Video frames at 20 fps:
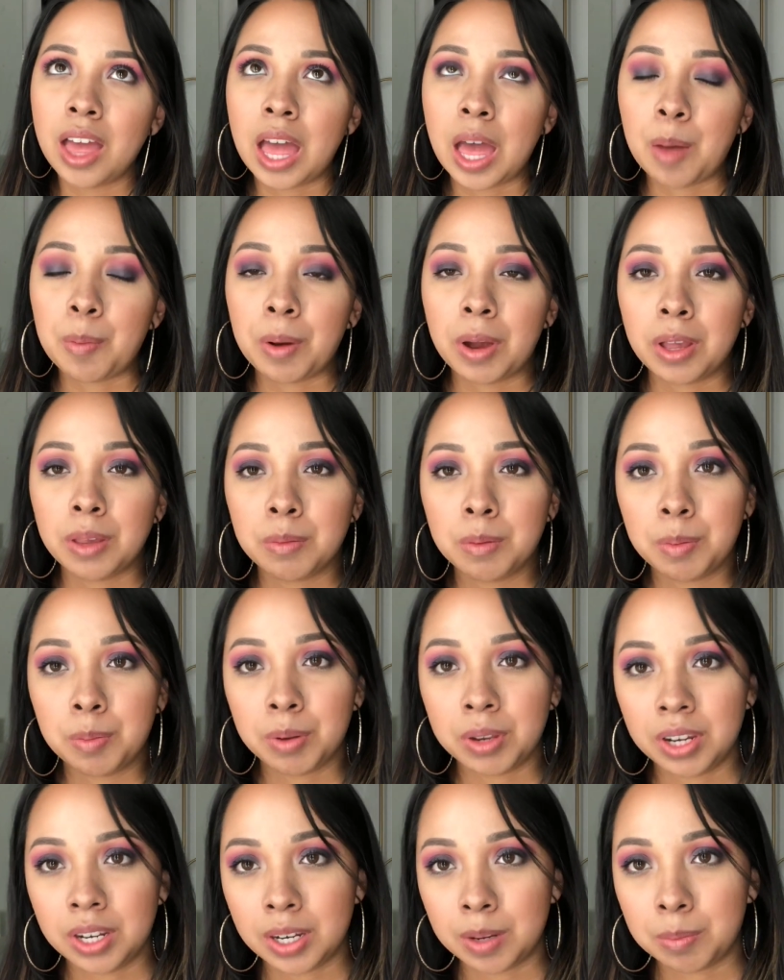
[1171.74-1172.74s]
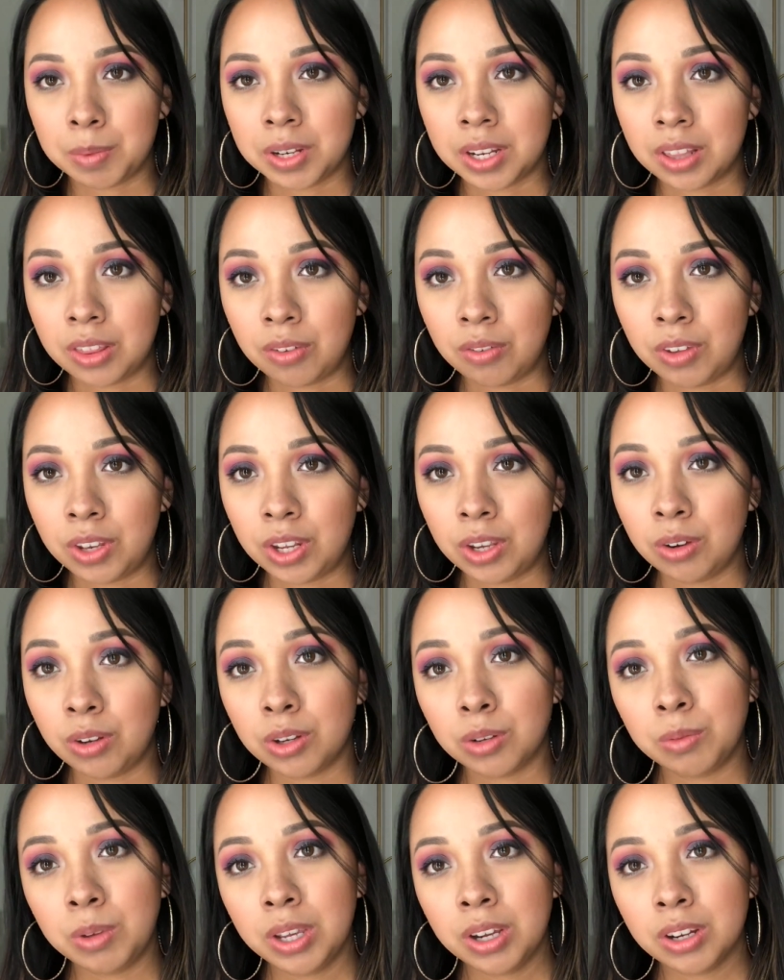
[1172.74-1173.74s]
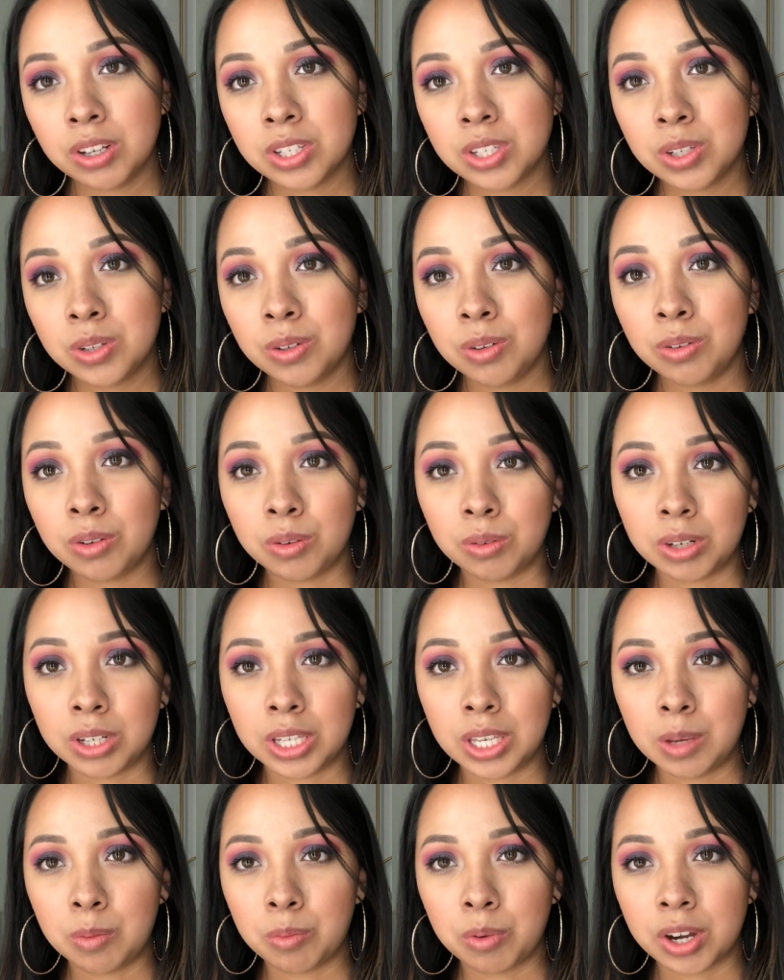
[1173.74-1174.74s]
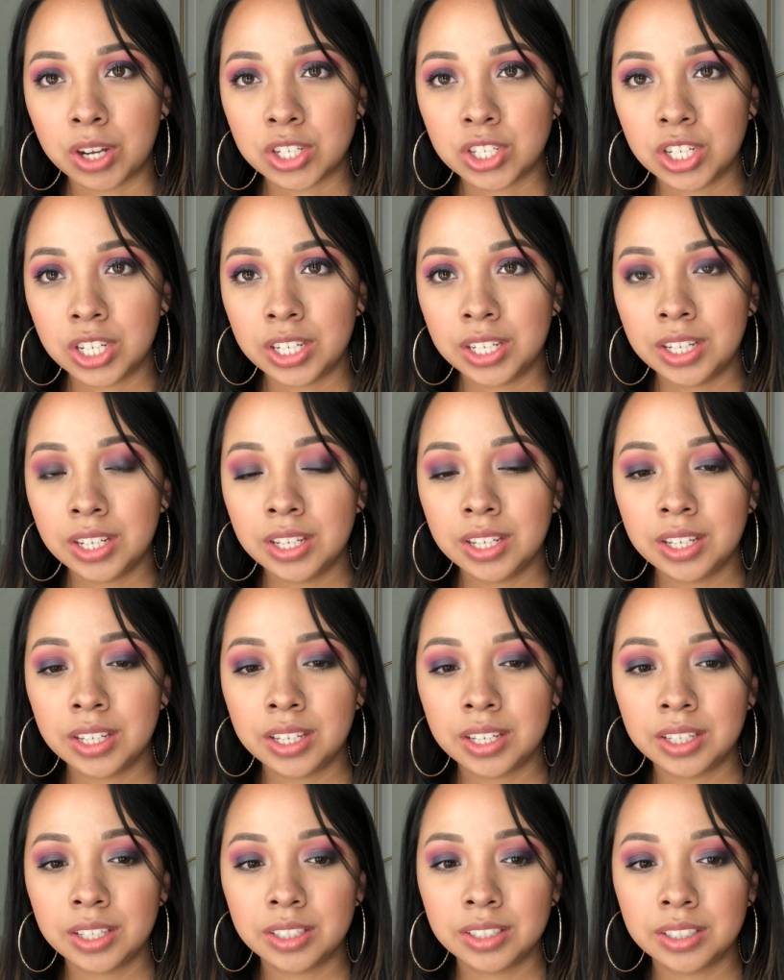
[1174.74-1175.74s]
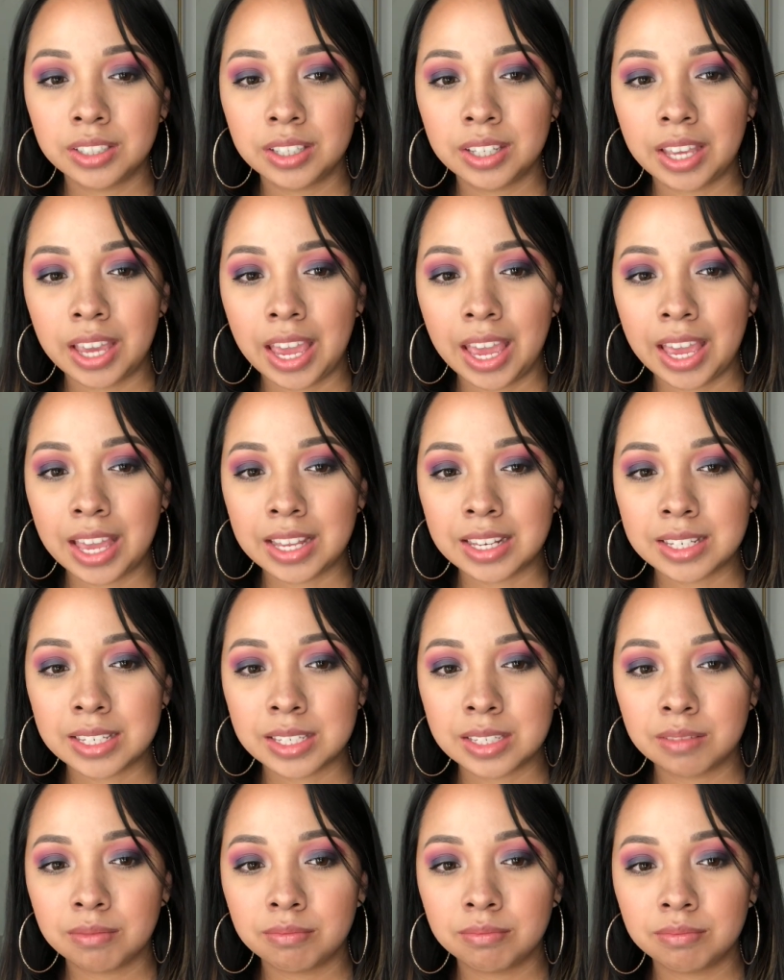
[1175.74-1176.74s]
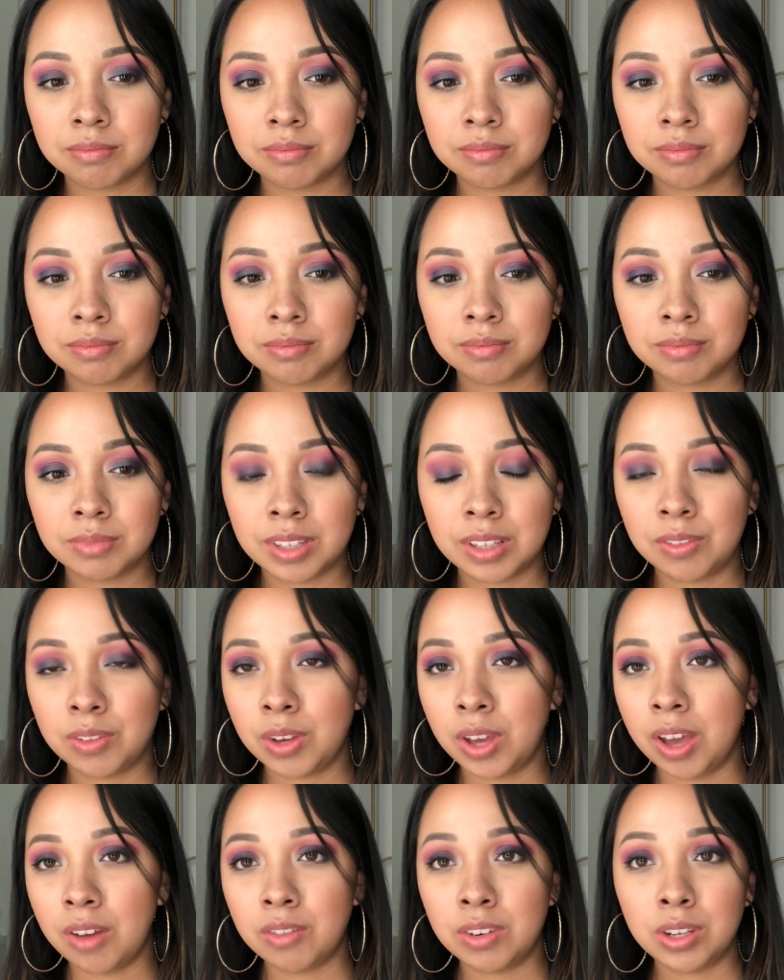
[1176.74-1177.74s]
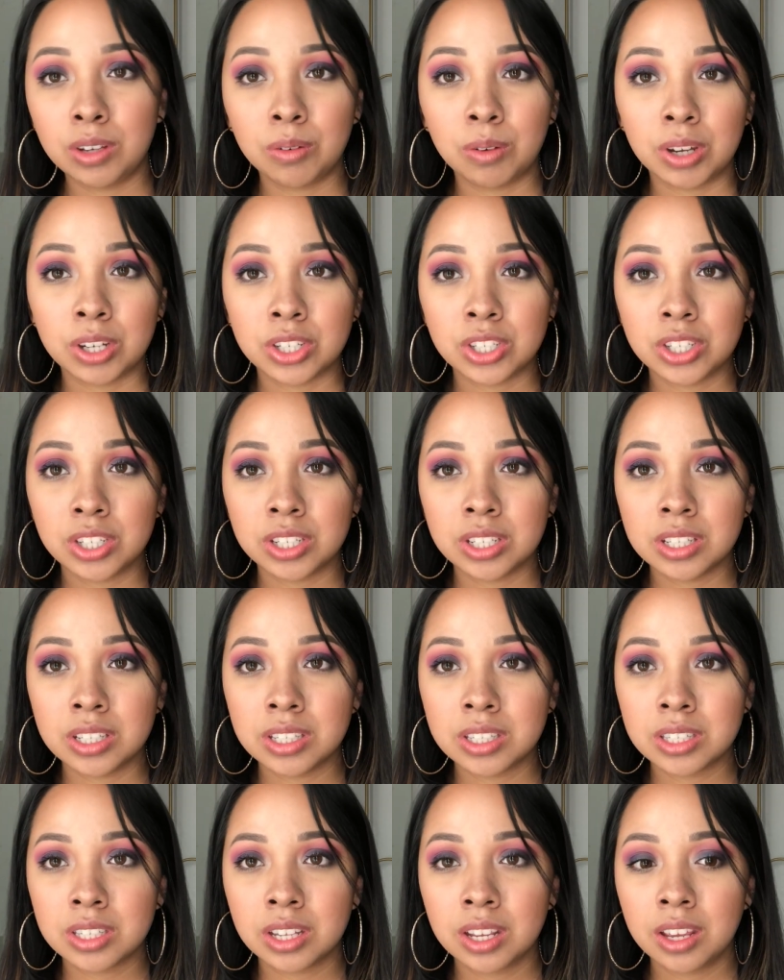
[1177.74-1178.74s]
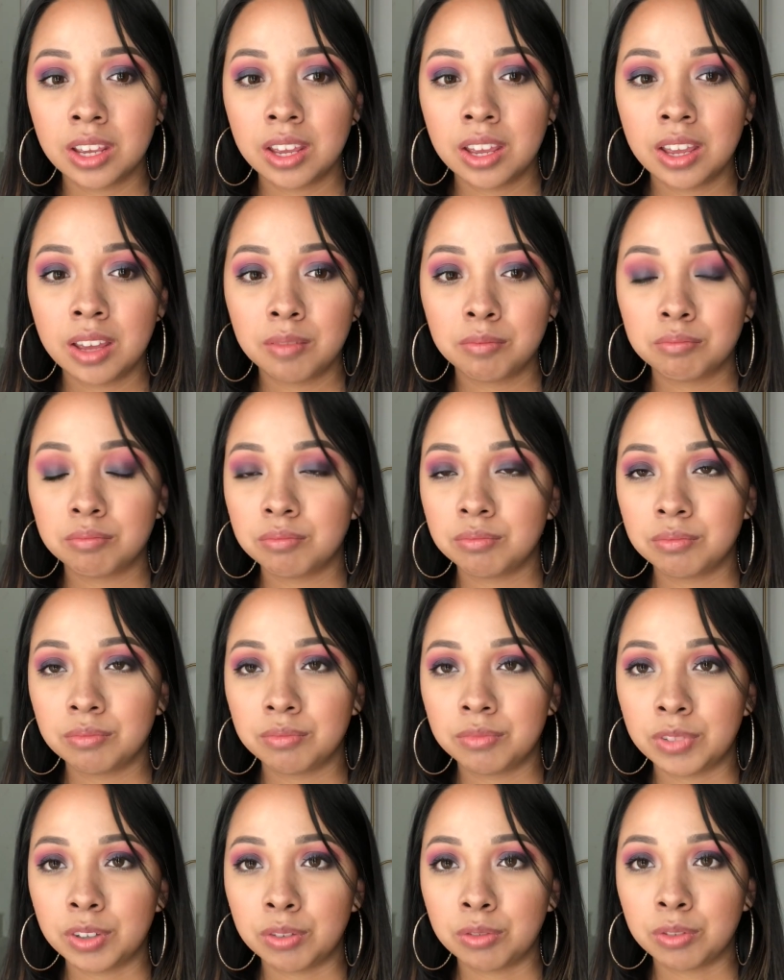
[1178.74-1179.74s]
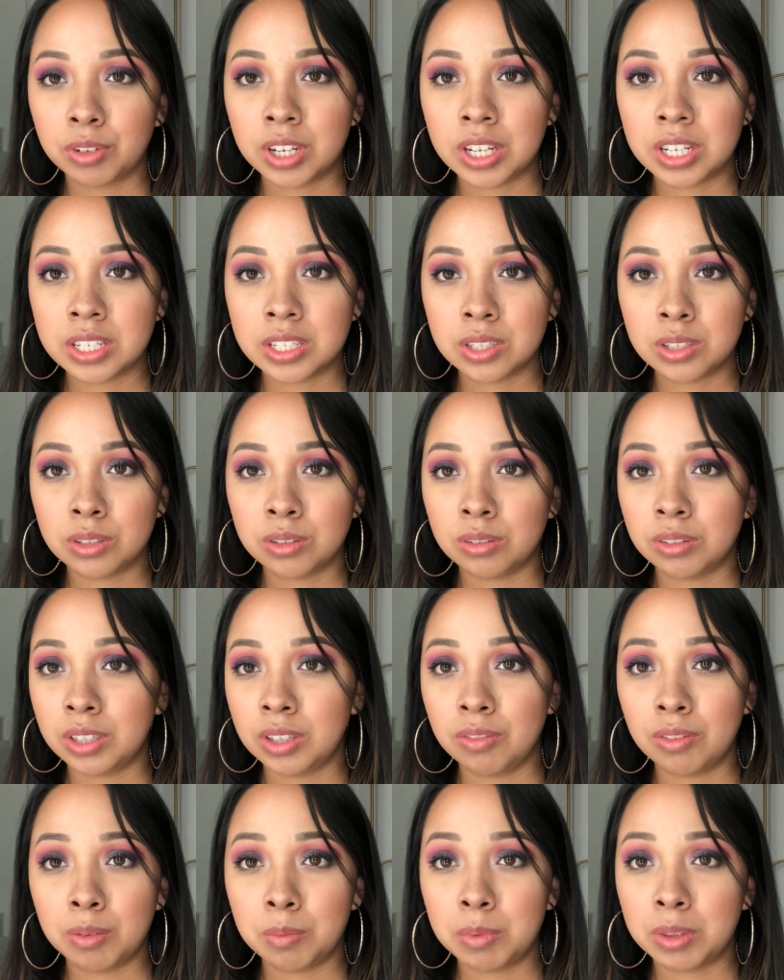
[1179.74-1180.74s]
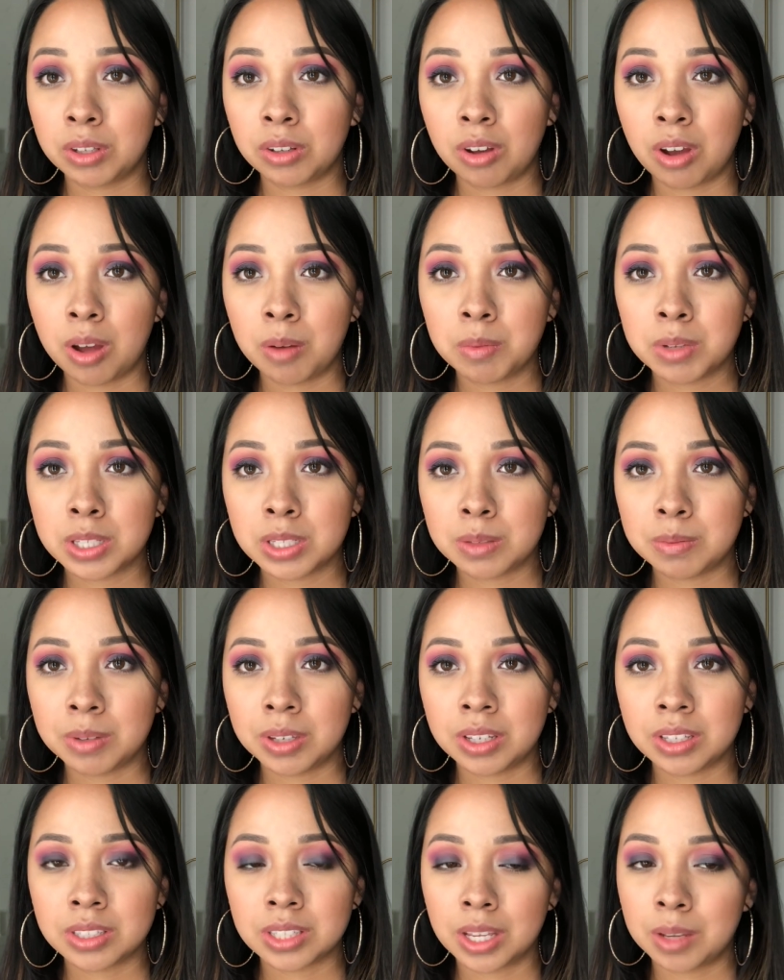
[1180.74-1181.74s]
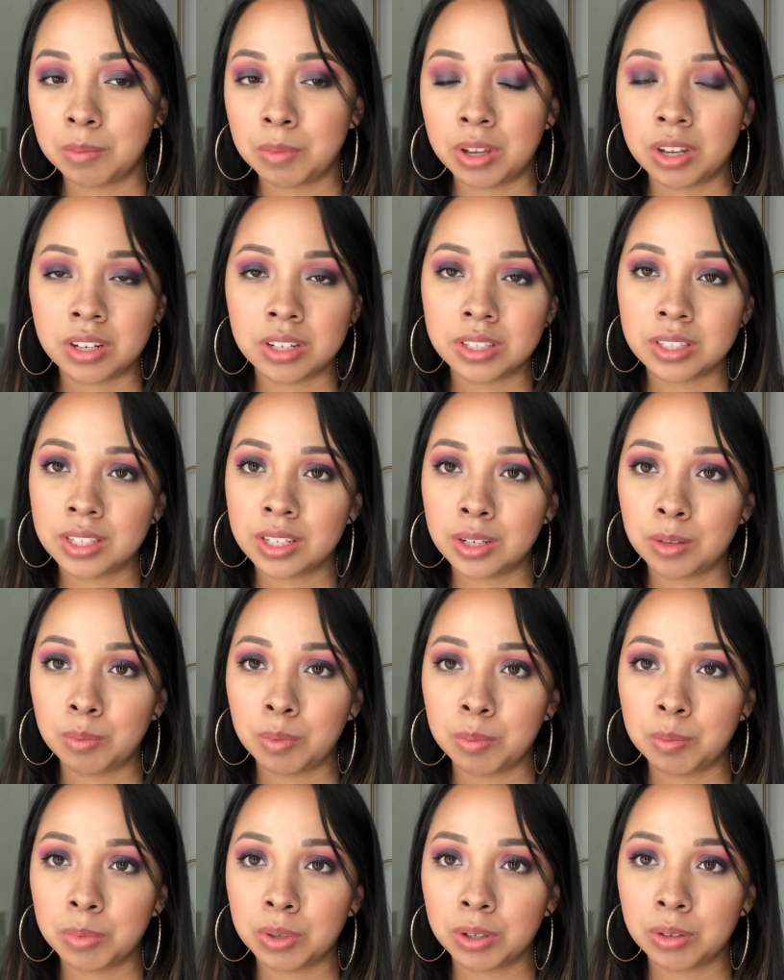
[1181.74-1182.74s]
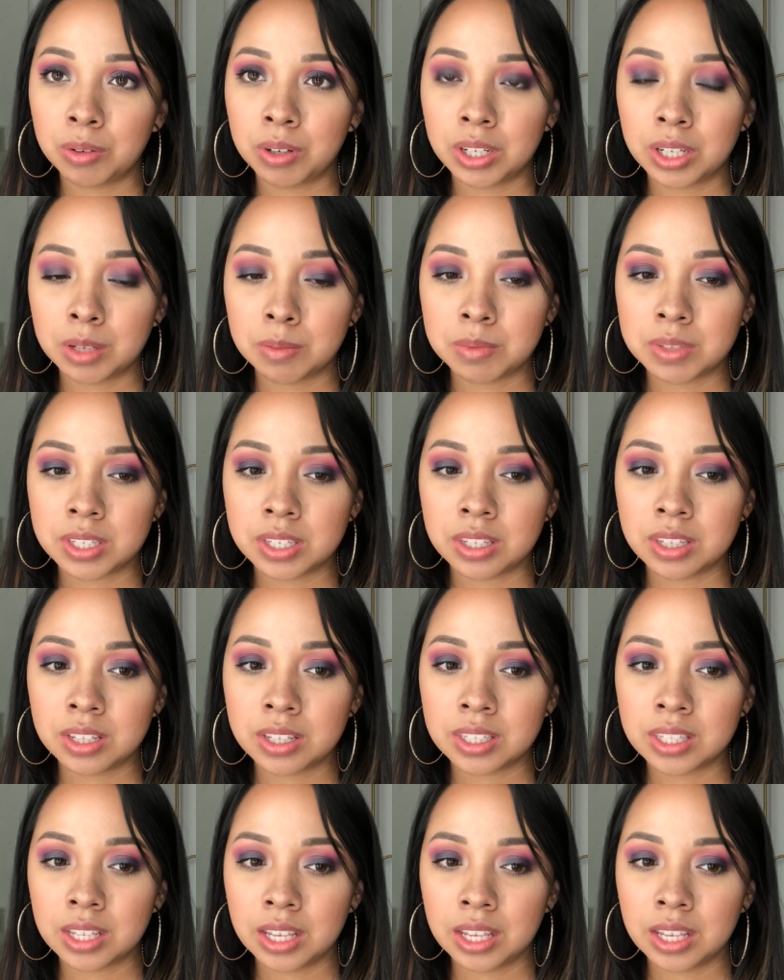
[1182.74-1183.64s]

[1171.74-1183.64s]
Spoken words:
I'll probably be putting up another video in a week or two if you want to keep watching. And if you have any questions, feel free to leave them in the comments, because I'm honestly an open book when it comes to this.